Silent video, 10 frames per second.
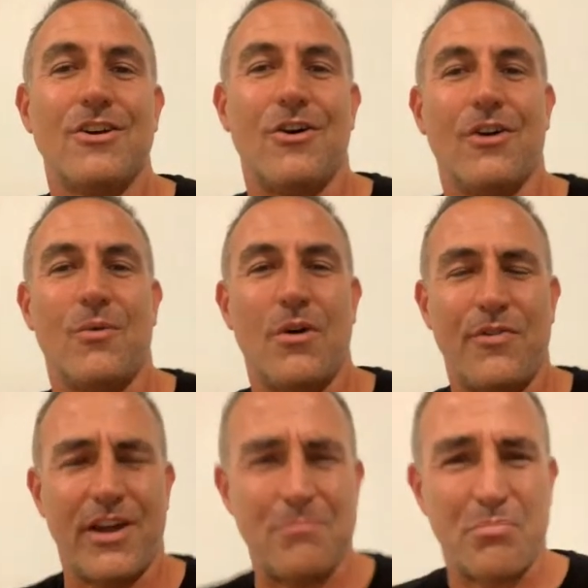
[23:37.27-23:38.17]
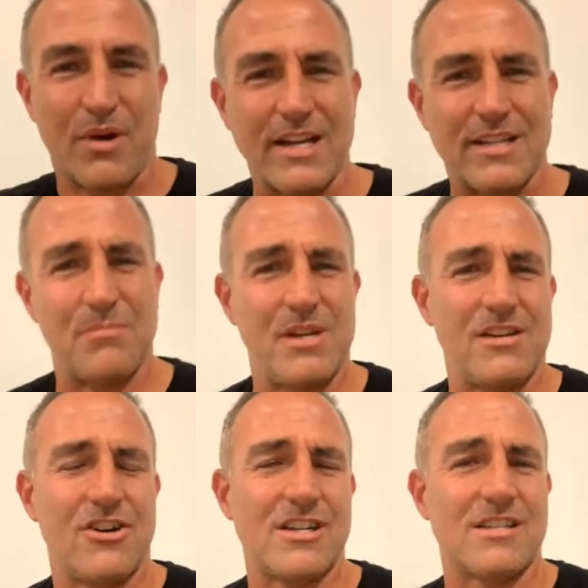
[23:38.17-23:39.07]
or I want that brake to be
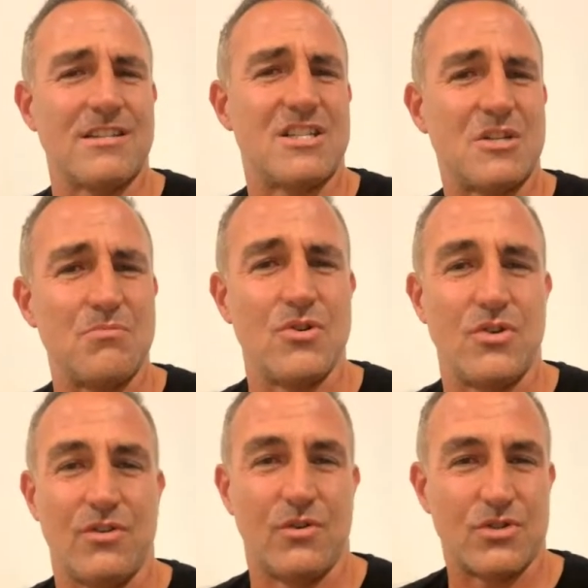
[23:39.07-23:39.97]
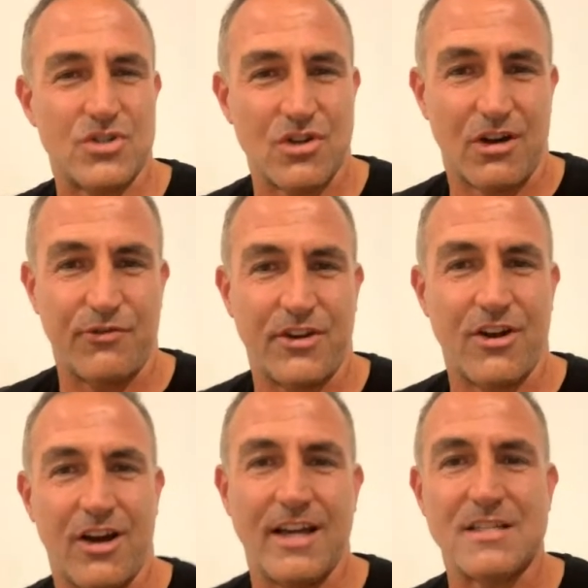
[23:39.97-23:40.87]
nice and smooth or soft at
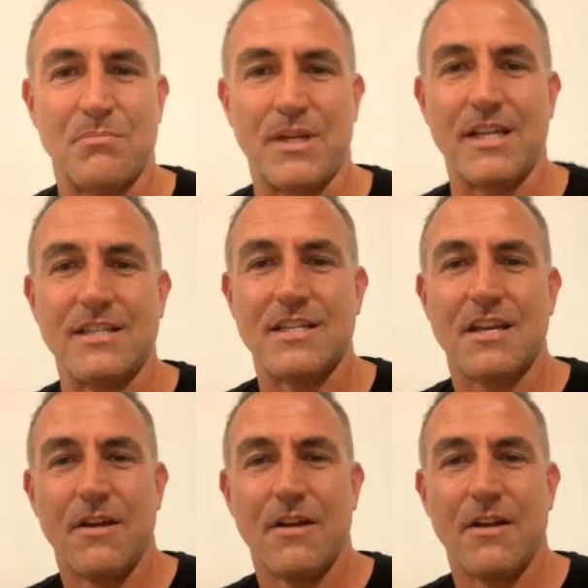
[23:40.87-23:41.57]
high speeds.